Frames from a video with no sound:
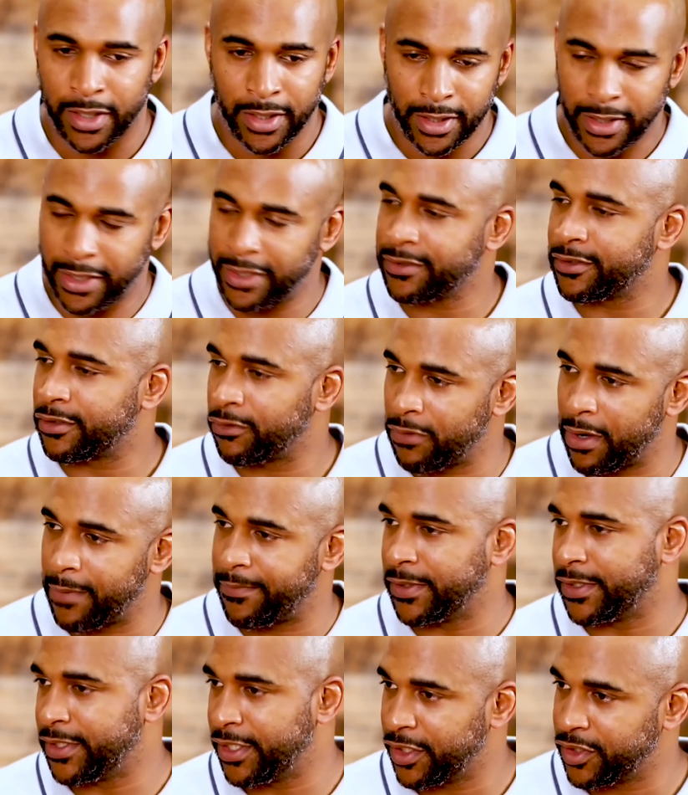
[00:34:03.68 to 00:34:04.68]
it's the
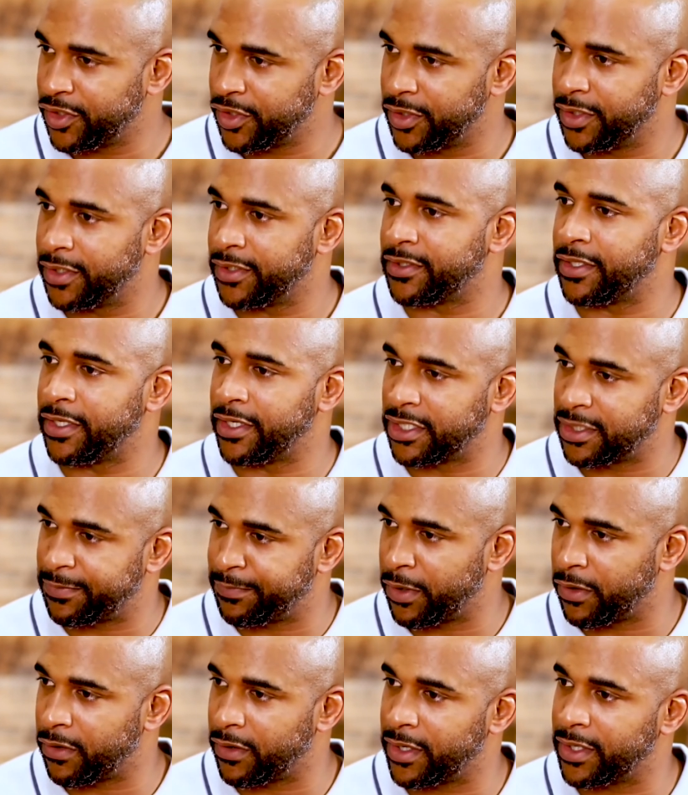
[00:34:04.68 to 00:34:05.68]
repetition, it's the
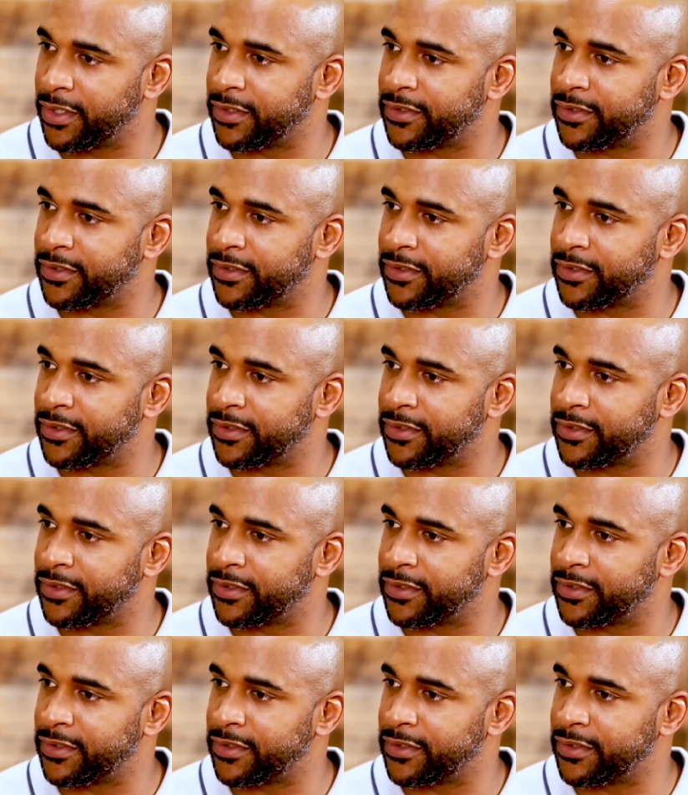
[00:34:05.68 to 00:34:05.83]
experience.